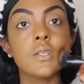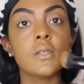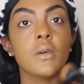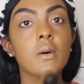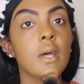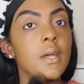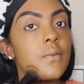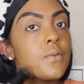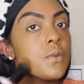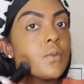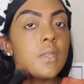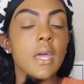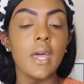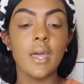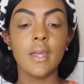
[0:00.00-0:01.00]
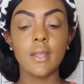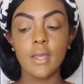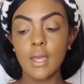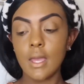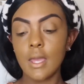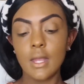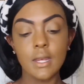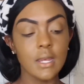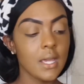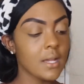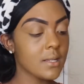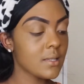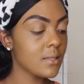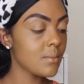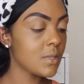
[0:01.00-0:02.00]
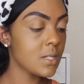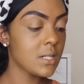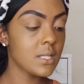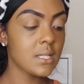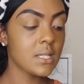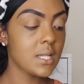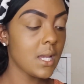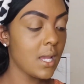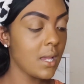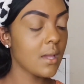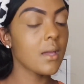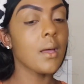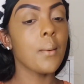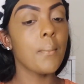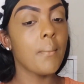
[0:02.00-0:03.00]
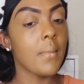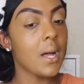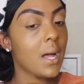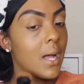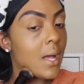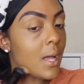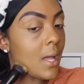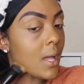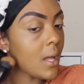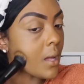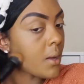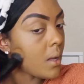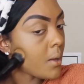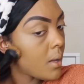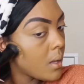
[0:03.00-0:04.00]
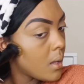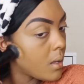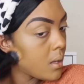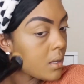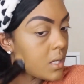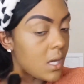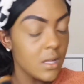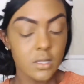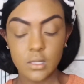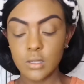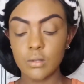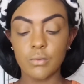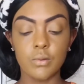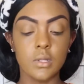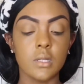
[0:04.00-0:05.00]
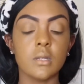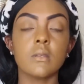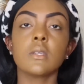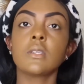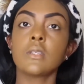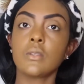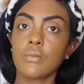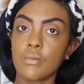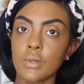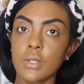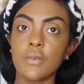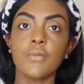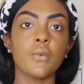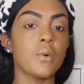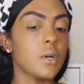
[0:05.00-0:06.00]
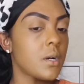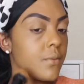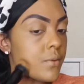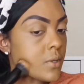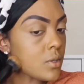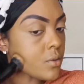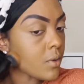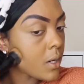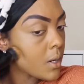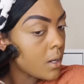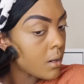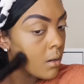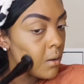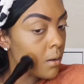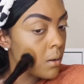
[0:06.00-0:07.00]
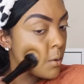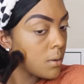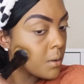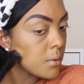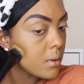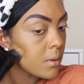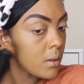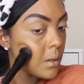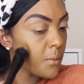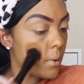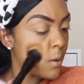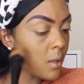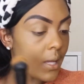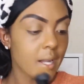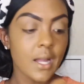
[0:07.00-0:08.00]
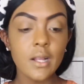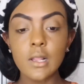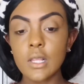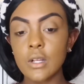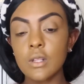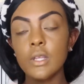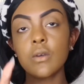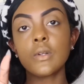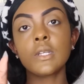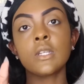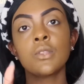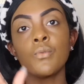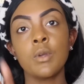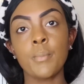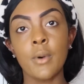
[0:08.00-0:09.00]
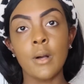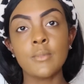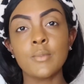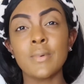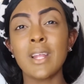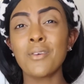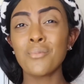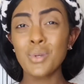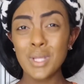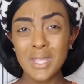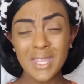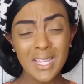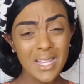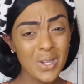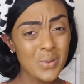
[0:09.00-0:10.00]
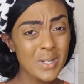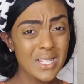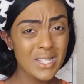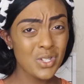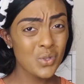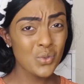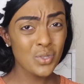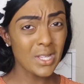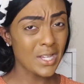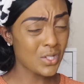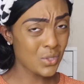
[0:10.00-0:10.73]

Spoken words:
so after that, next I'm gonna take my, yeah, this is really full coverage right here. Like, I literally only did 3 pumps, but I really think I only used like